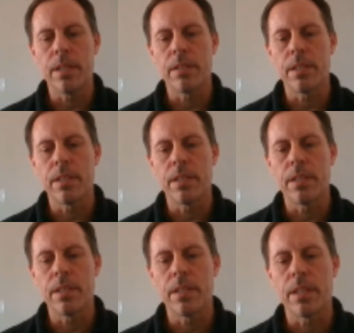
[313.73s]

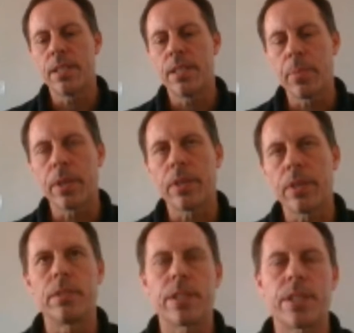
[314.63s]
the
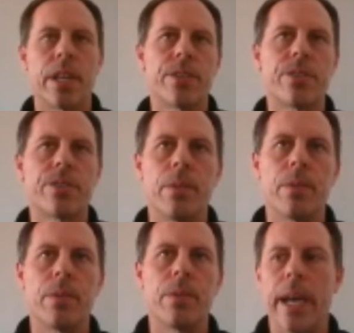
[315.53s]
typical discussion
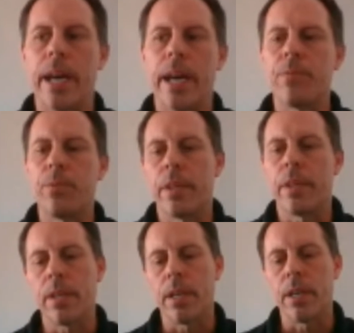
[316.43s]
that we have
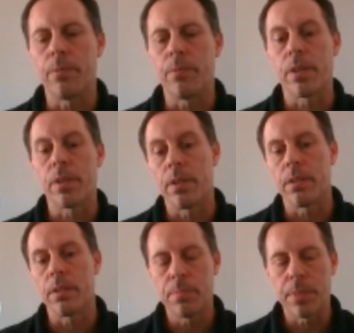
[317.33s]
with
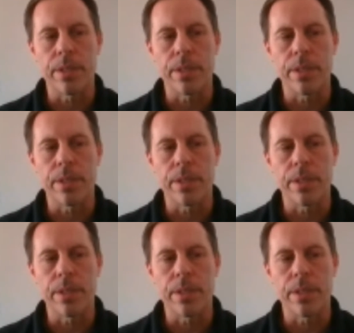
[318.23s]
our